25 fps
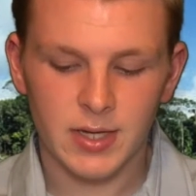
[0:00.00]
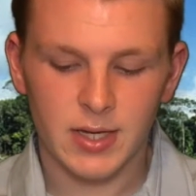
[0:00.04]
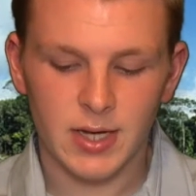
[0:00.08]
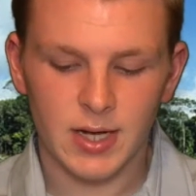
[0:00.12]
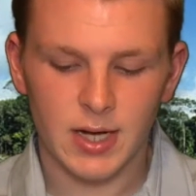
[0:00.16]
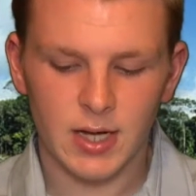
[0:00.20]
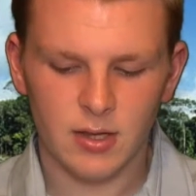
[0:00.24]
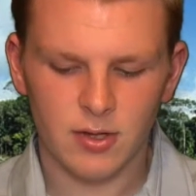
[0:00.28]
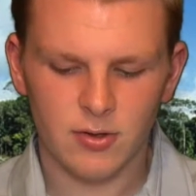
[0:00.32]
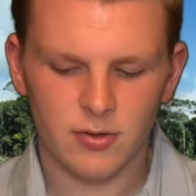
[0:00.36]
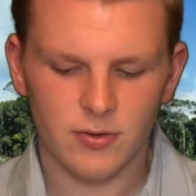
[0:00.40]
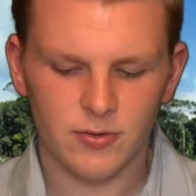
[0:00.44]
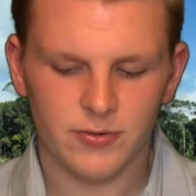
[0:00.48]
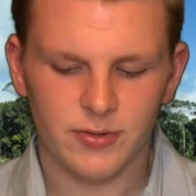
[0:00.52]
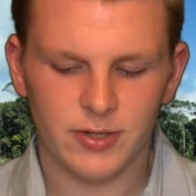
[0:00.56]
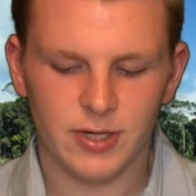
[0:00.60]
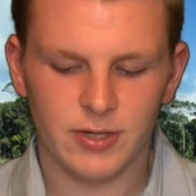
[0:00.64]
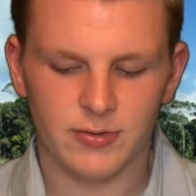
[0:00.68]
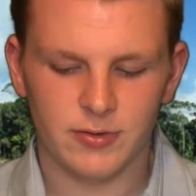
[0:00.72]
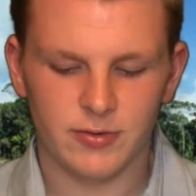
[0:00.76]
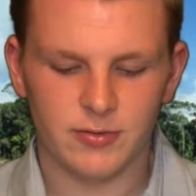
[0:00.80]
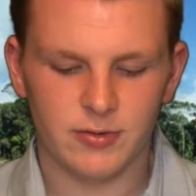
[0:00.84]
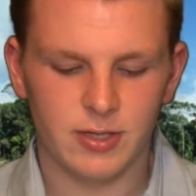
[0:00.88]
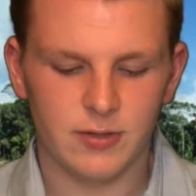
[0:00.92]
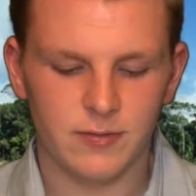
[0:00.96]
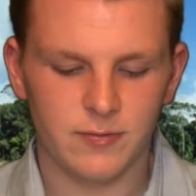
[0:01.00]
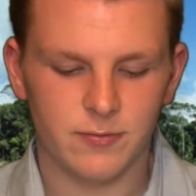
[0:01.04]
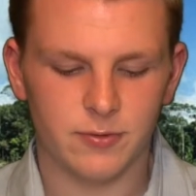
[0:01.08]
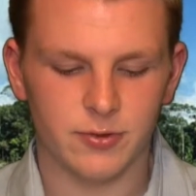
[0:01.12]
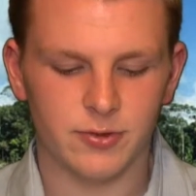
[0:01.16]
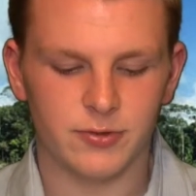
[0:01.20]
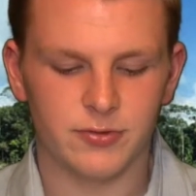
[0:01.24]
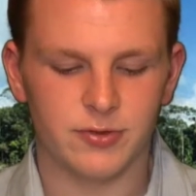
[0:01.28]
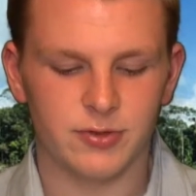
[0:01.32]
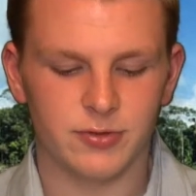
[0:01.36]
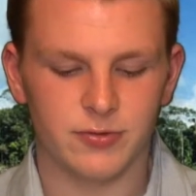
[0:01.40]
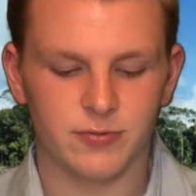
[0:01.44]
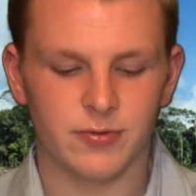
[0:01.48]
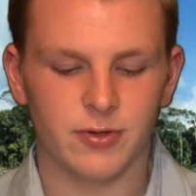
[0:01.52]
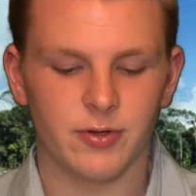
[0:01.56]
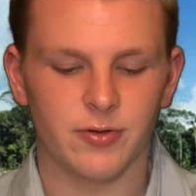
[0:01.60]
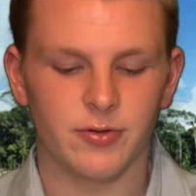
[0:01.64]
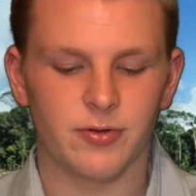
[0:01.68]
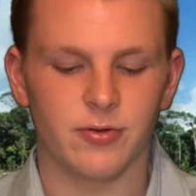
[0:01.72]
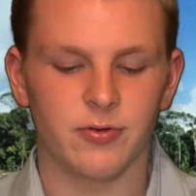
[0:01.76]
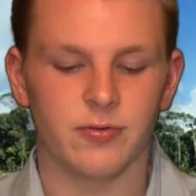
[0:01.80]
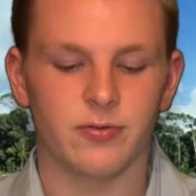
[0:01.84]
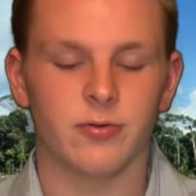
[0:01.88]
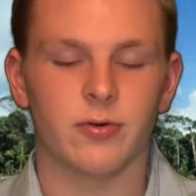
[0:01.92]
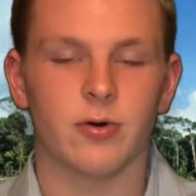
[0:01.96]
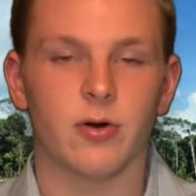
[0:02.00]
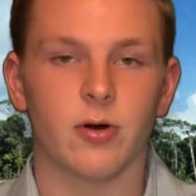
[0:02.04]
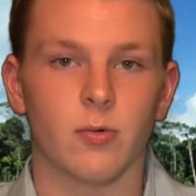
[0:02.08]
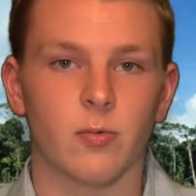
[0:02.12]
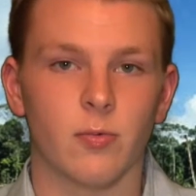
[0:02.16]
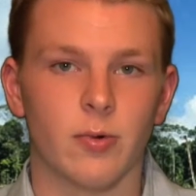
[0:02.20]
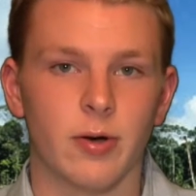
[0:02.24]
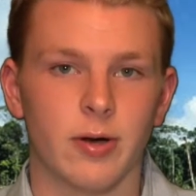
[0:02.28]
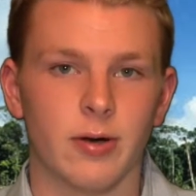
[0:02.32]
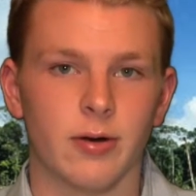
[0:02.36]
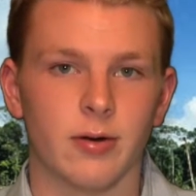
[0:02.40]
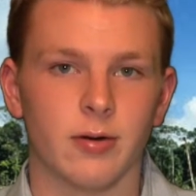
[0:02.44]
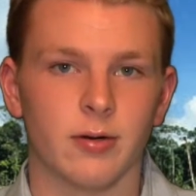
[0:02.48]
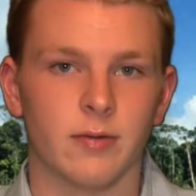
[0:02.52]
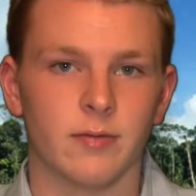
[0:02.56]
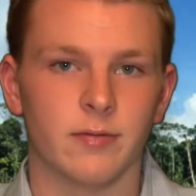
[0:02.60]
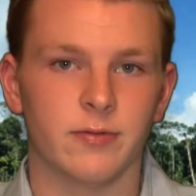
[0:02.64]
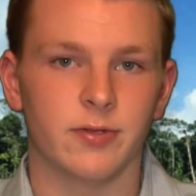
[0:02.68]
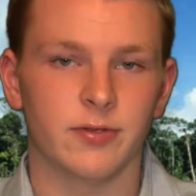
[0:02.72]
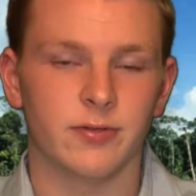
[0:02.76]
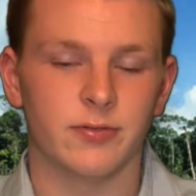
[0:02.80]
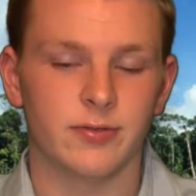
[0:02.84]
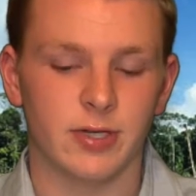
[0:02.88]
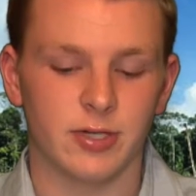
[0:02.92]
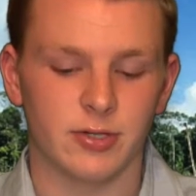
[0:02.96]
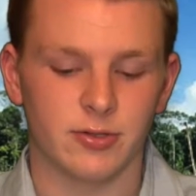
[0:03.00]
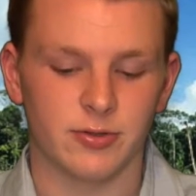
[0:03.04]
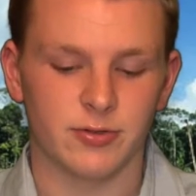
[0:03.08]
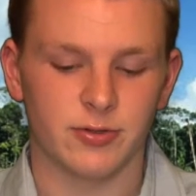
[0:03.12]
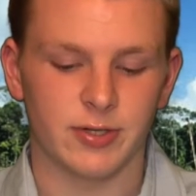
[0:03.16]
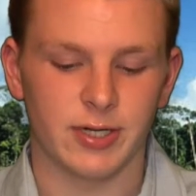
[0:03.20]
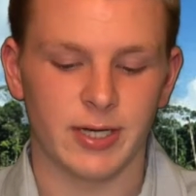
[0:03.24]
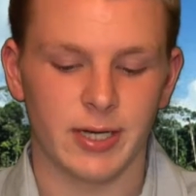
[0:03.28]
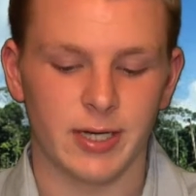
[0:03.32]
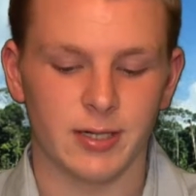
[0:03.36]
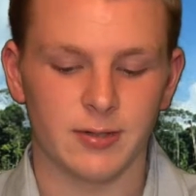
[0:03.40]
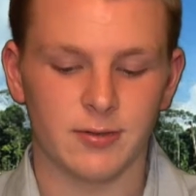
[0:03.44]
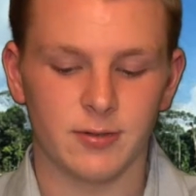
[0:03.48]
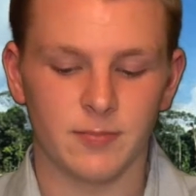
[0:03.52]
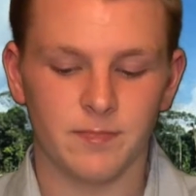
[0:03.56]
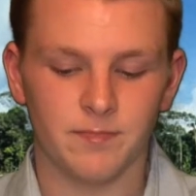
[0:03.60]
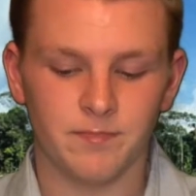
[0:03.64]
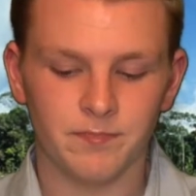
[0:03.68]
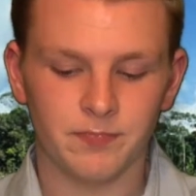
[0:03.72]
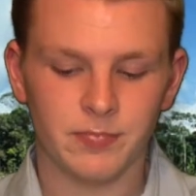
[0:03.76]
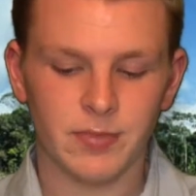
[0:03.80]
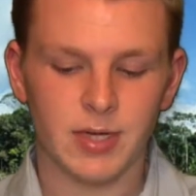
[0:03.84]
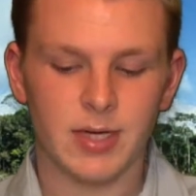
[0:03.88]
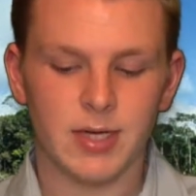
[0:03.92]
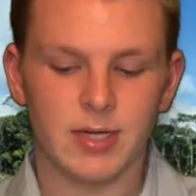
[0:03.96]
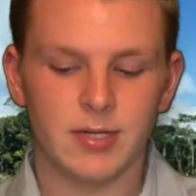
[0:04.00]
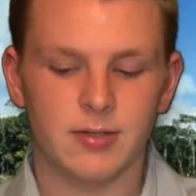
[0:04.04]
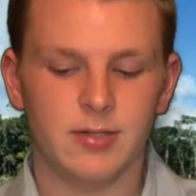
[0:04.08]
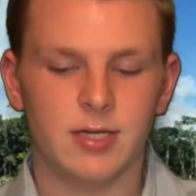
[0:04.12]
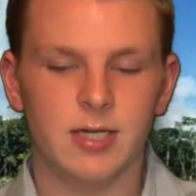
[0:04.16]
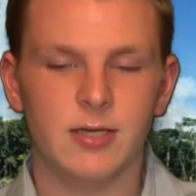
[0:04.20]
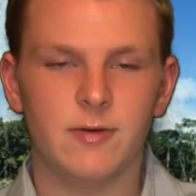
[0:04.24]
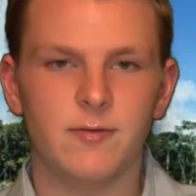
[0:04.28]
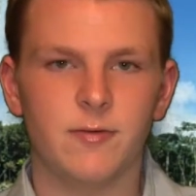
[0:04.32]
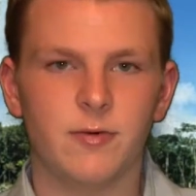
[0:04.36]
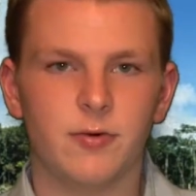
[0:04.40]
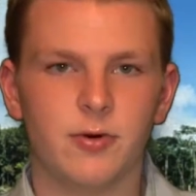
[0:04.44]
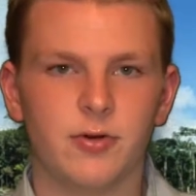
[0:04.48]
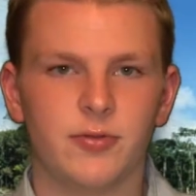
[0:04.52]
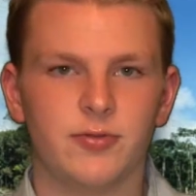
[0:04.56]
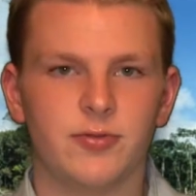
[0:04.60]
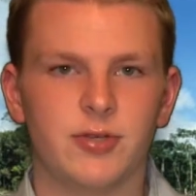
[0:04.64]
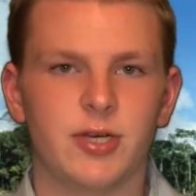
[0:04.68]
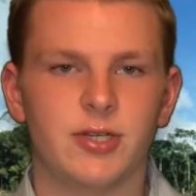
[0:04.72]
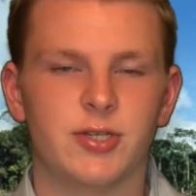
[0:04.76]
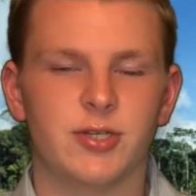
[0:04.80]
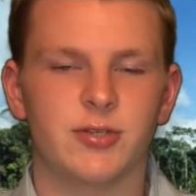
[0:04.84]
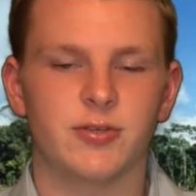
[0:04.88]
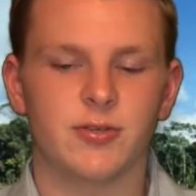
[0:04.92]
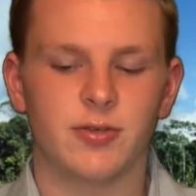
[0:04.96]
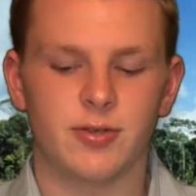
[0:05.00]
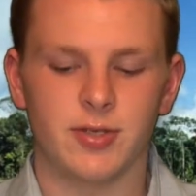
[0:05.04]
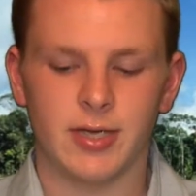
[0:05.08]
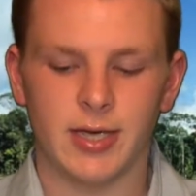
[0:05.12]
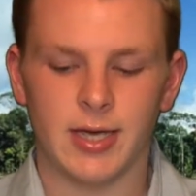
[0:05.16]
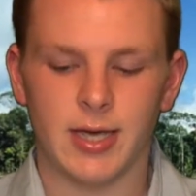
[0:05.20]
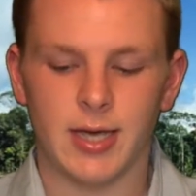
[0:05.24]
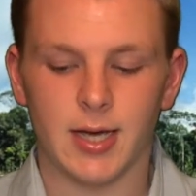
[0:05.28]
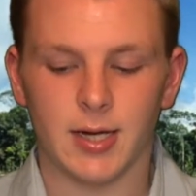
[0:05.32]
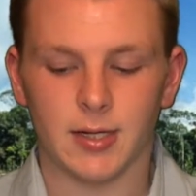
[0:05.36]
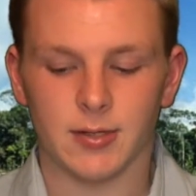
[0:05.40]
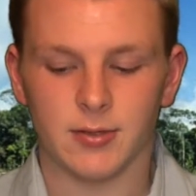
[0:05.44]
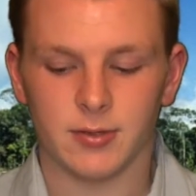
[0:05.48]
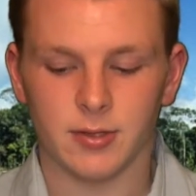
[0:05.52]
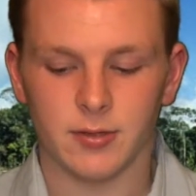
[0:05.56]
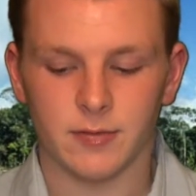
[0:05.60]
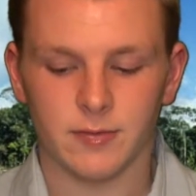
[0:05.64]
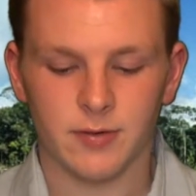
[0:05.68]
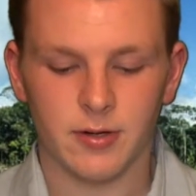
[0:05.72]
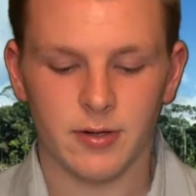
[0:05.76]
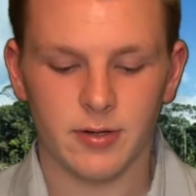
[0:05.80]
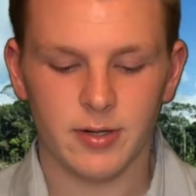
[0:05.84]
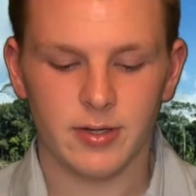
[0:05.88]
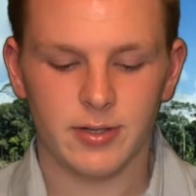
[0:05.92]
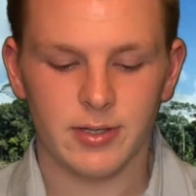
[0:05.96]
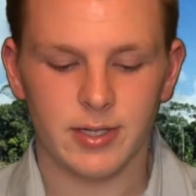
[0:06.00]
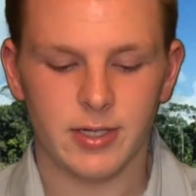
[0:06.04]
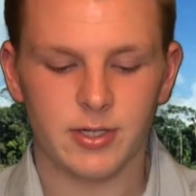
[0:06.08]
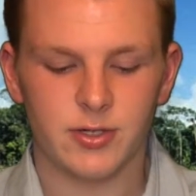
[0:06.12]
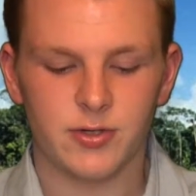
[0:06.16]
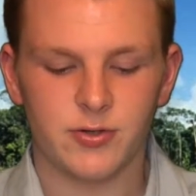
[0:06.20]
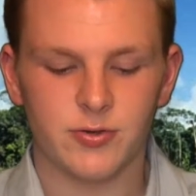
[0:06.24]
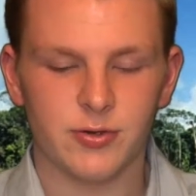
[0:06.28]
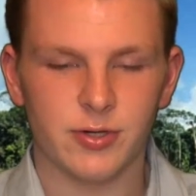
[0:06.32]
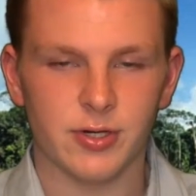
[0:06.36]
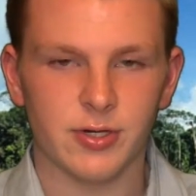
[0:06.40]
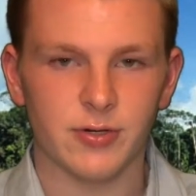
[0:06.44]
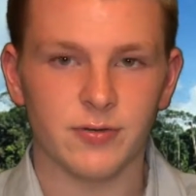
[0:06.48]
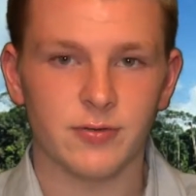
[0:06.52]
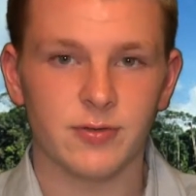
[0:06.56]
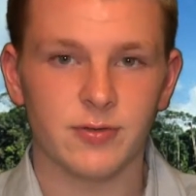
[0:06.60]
A little science on deforestation for those of you who aren't aware of this dangerous act. Deforestation is the act of cutting down trees,